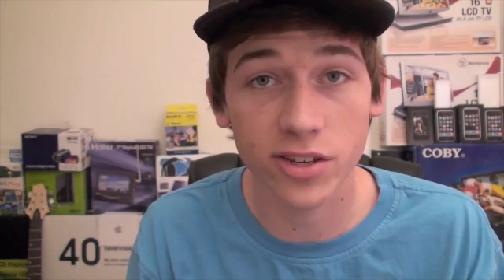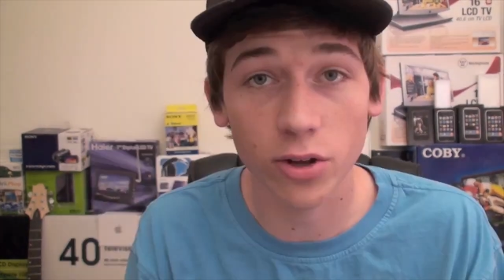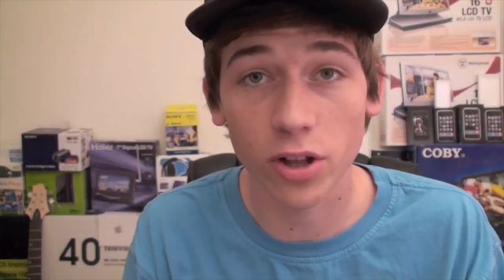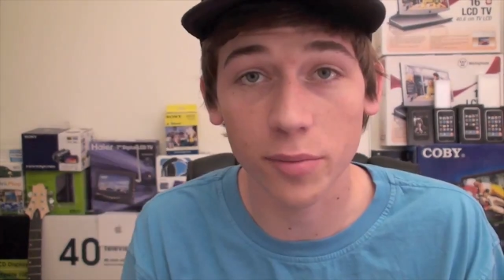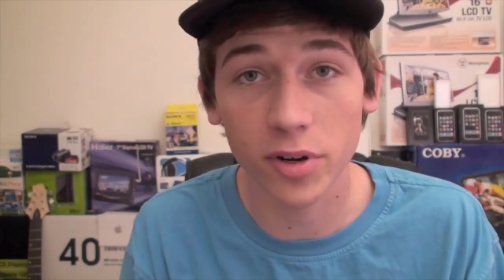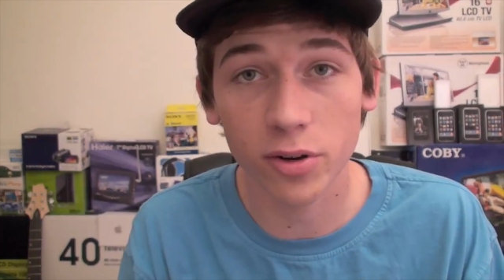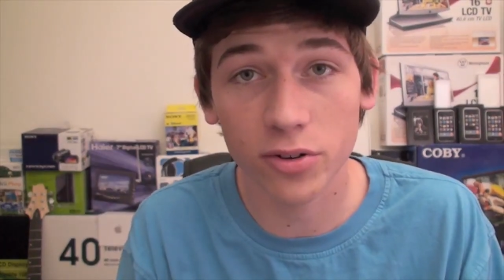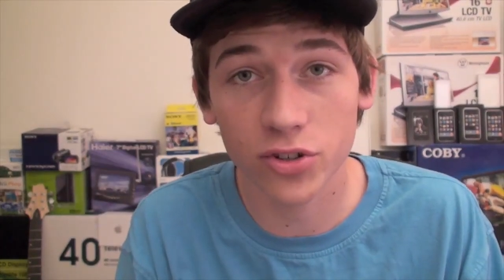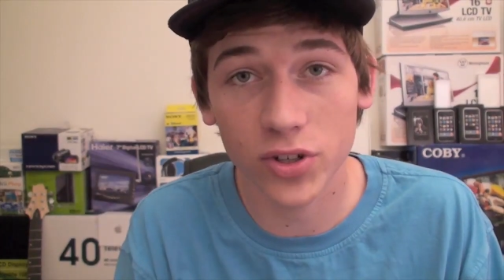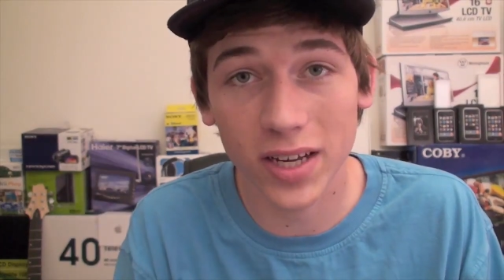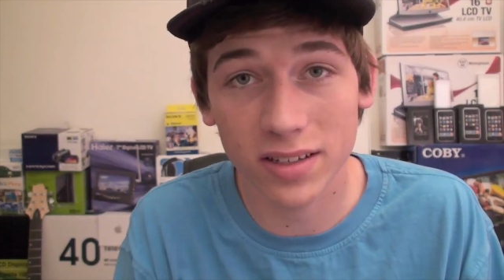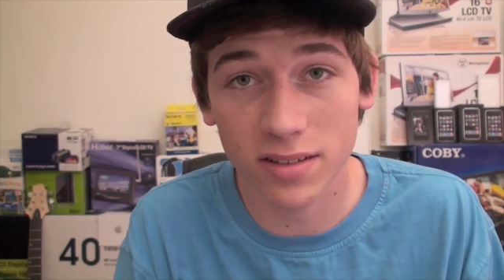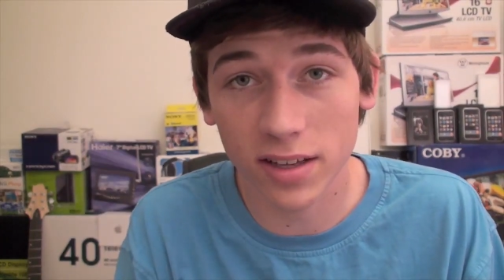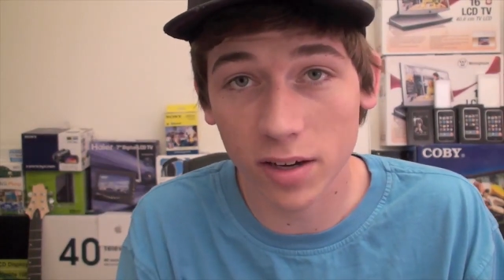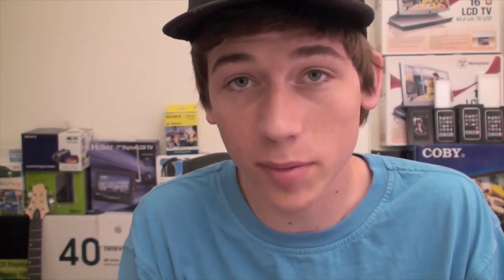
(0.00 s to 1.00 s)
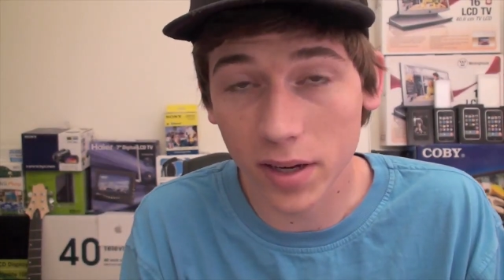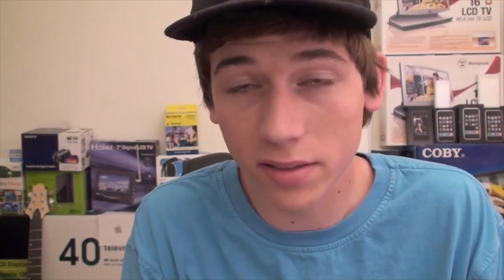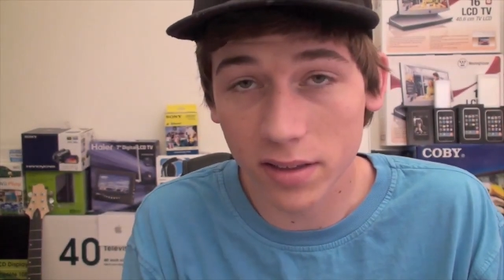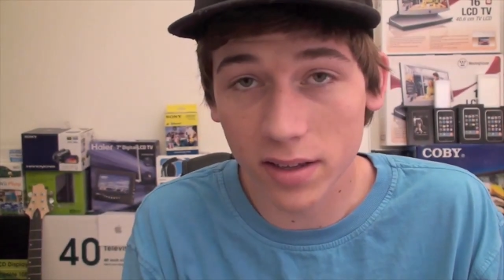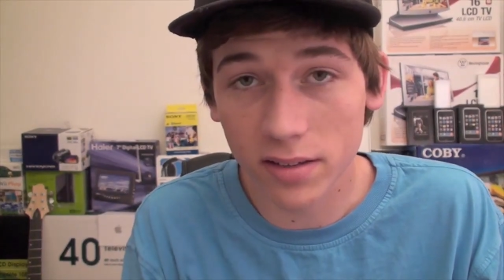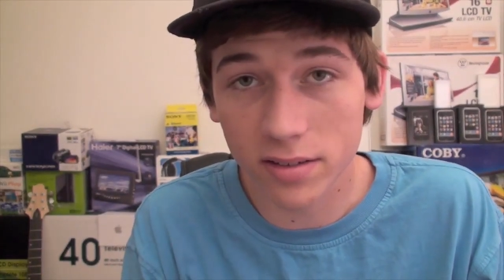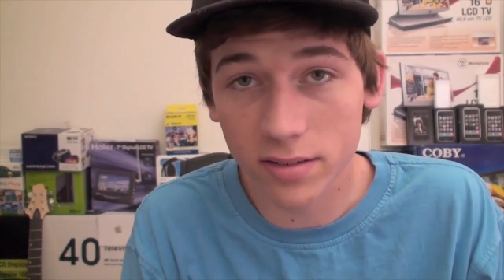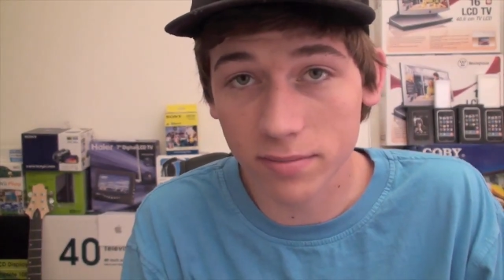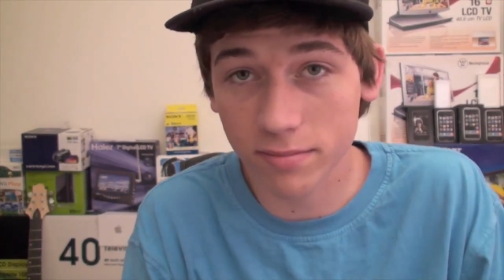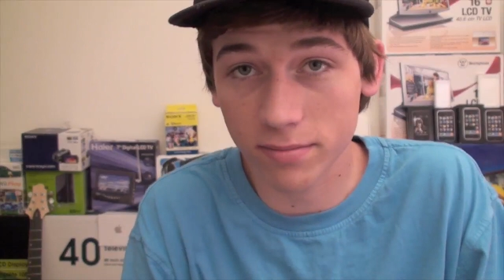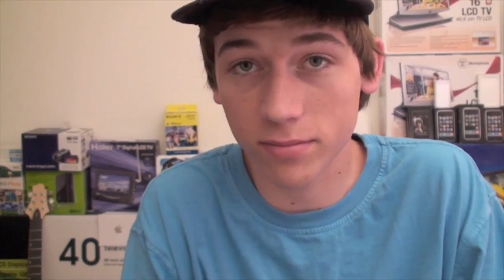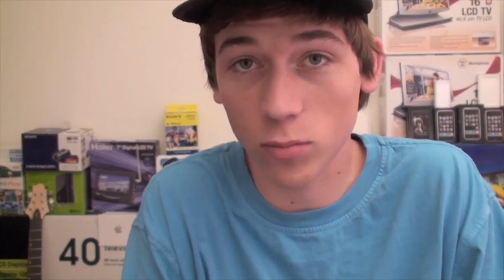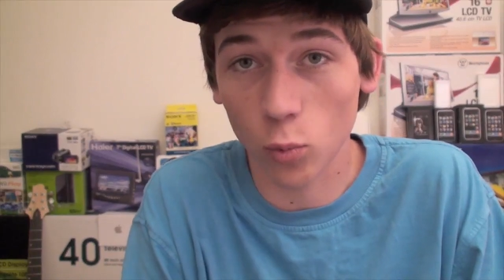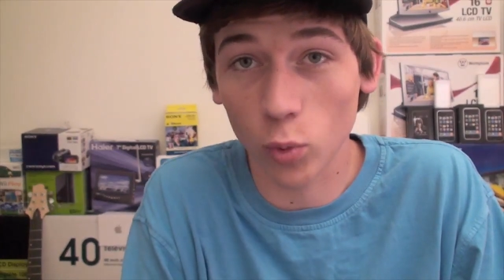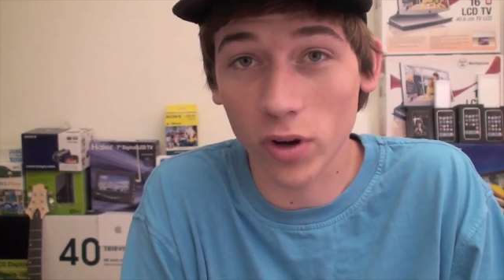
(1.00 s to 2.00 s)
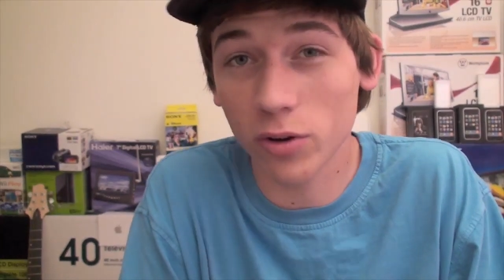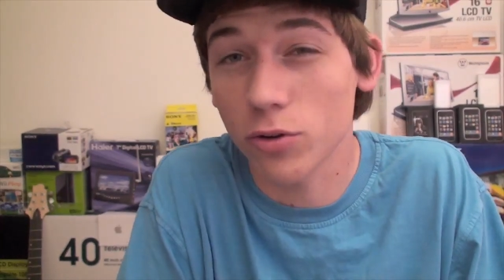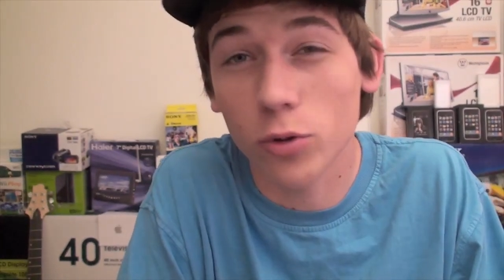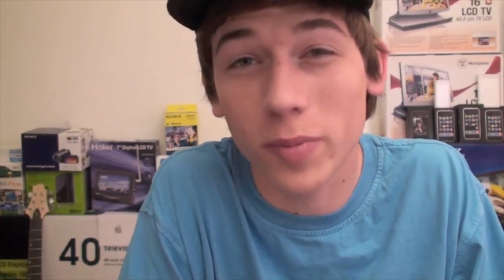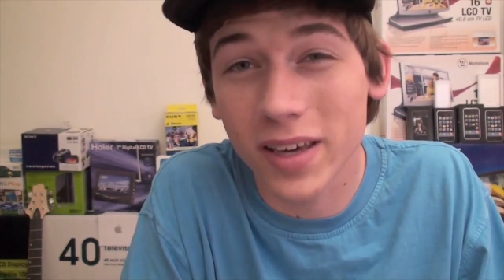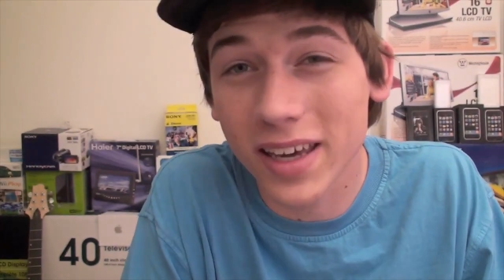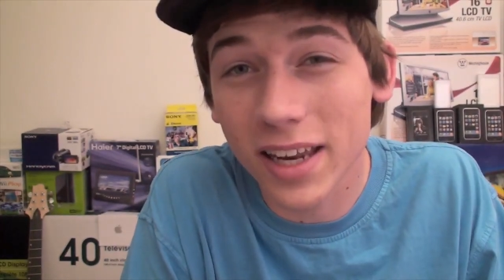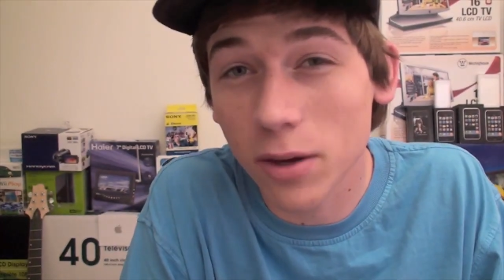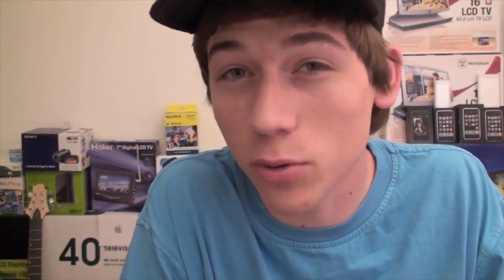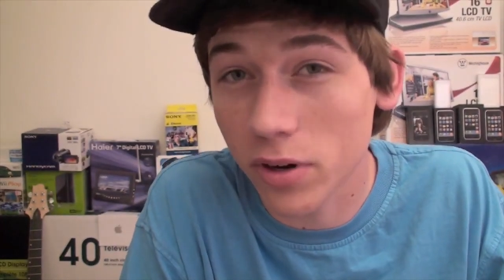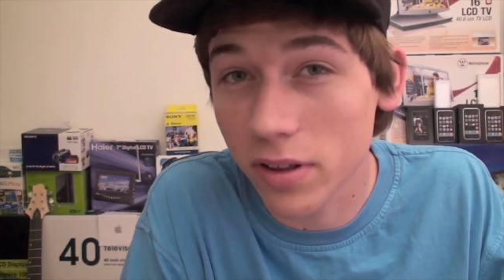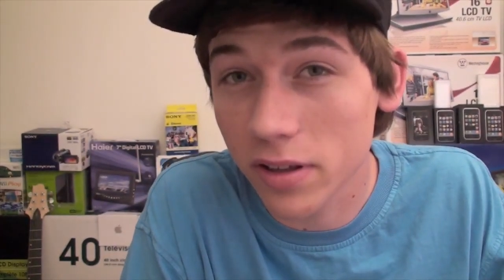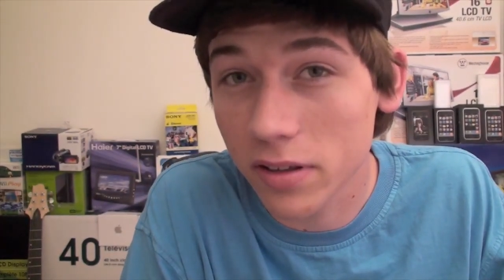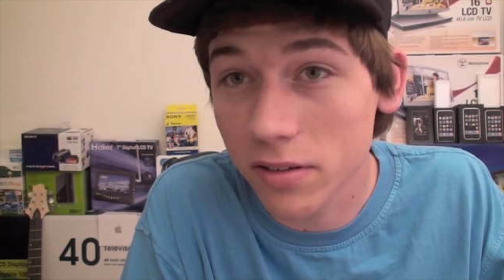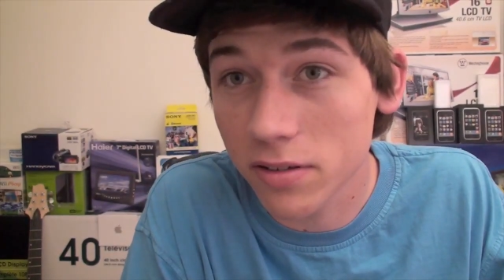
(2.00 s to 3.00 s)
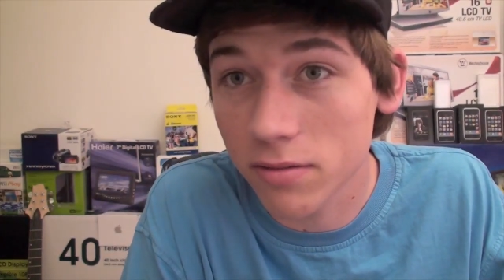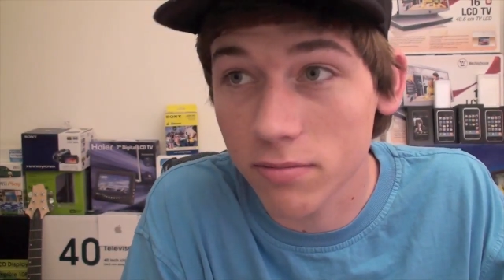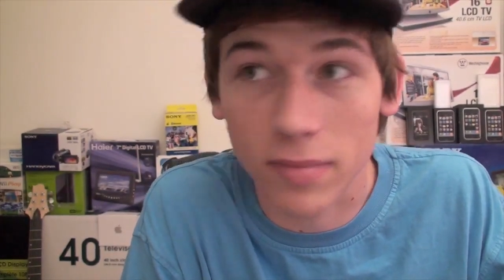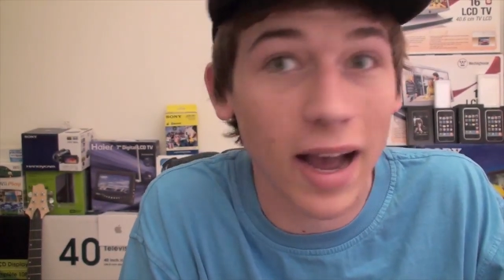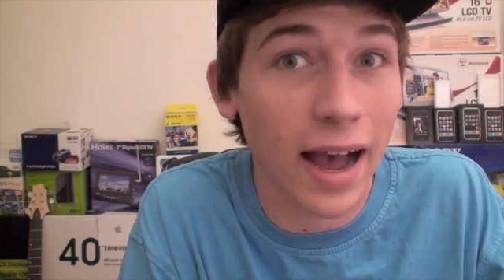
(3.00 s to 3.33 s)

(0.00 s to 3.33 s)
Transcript: So let me know what you guys think about this. Will you be getting one of these?